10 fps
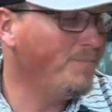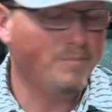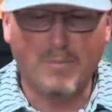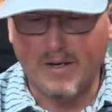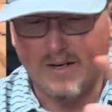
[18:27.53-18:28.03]

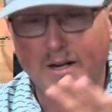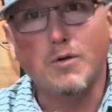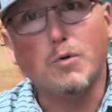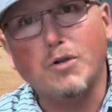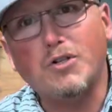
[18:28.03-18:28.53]
But
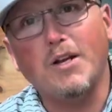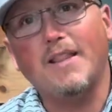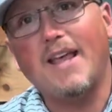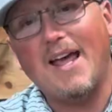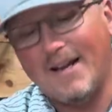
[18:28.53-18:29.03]
just want to show you
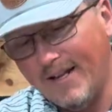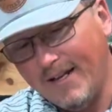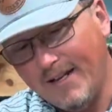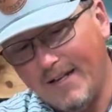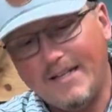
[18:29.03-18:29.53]
that.
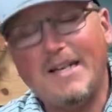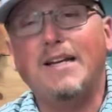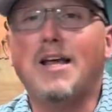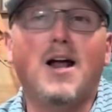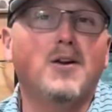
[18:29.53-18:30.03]

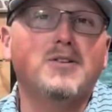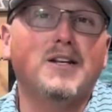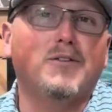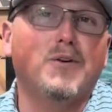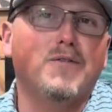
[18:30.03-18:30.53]
$10 in
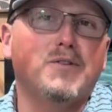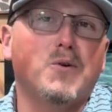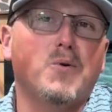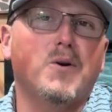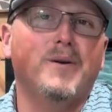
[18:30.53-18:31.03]
a thrift
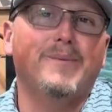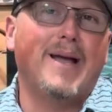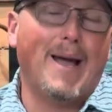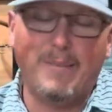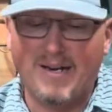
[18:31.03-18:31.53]
store.
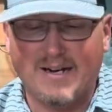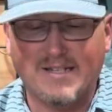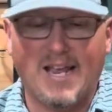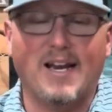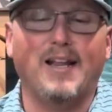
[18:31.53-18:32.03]
I mean, I just
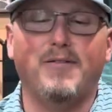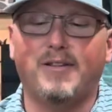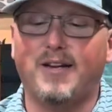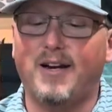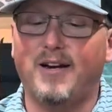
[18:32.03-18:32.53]
can't leave it
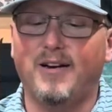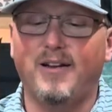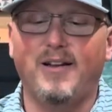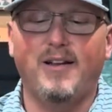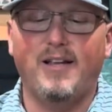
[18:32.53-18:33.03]
there.
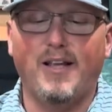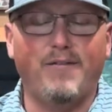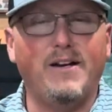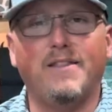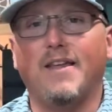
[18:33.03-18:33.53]
If
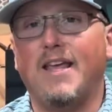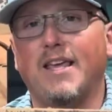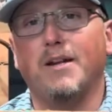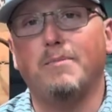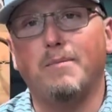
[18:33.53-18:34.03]
anything,
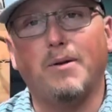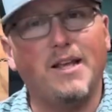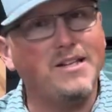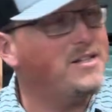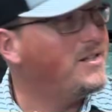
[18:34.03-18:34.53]
it'll be
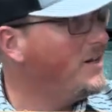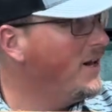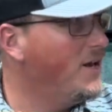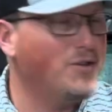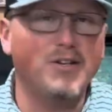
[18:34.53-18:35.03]
placed in the
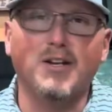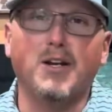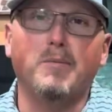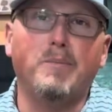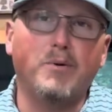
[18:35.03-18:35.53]
collection.
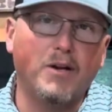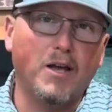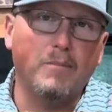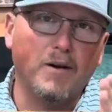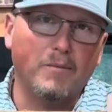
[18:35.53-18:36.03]
It'll be put
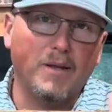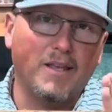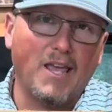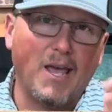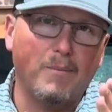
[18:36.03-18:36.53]
up and it'll be
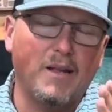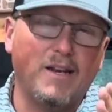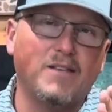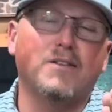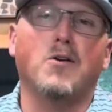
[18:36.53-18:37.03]
kept in
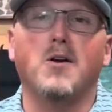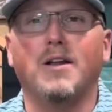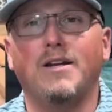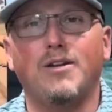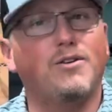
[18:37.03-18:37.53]
its current
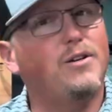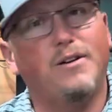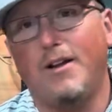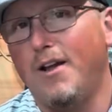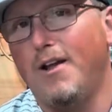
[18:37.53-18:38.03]
condition
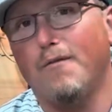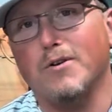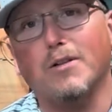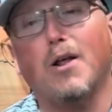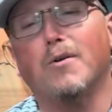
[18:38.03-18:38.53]
for
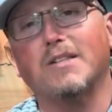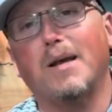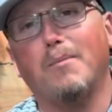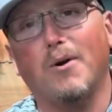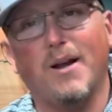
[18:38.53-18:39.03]
as long as
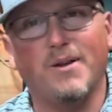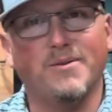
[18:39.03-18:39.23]
I'm around.